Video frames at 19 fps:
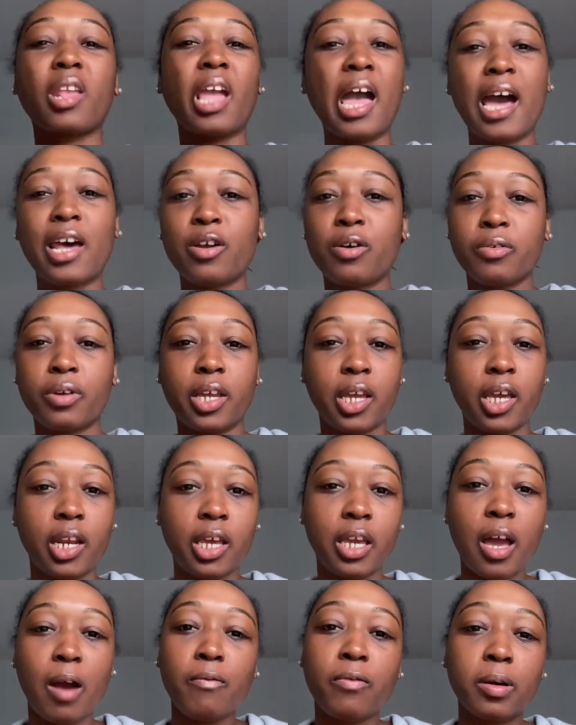i don't get
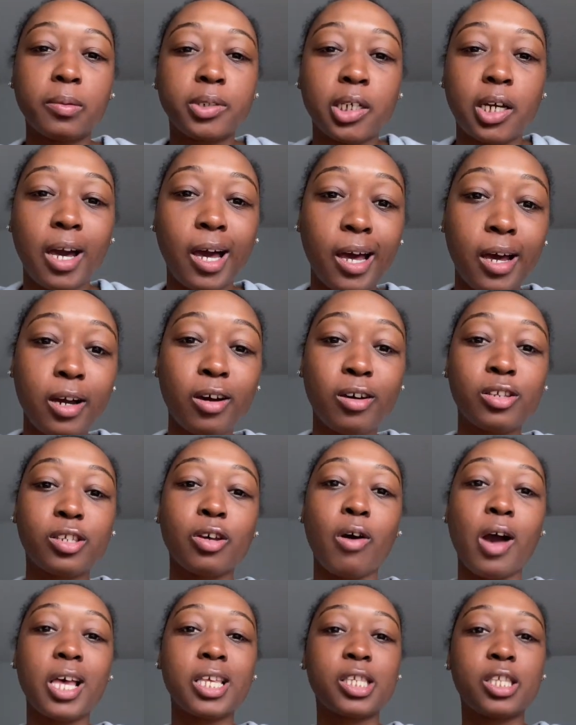it i'm from chicago so
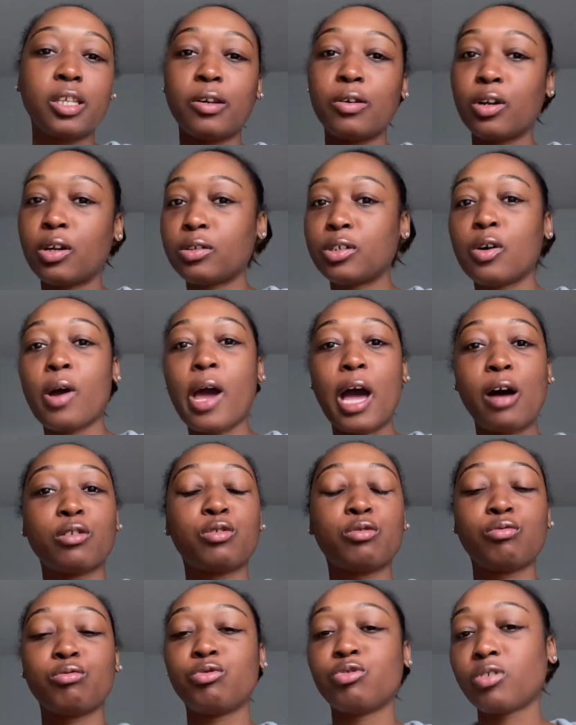i still don't know how
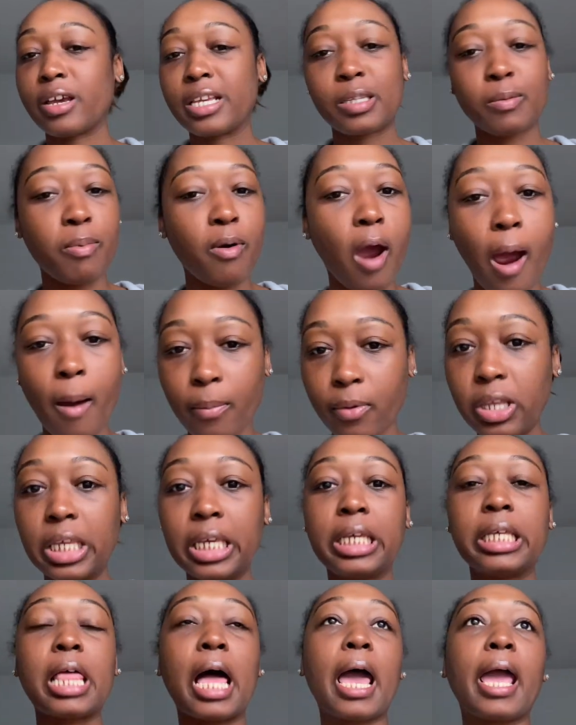to dress
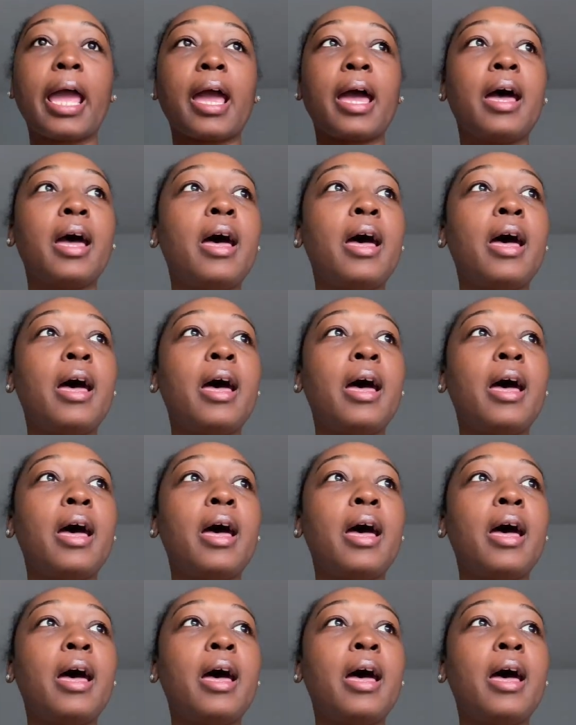properly like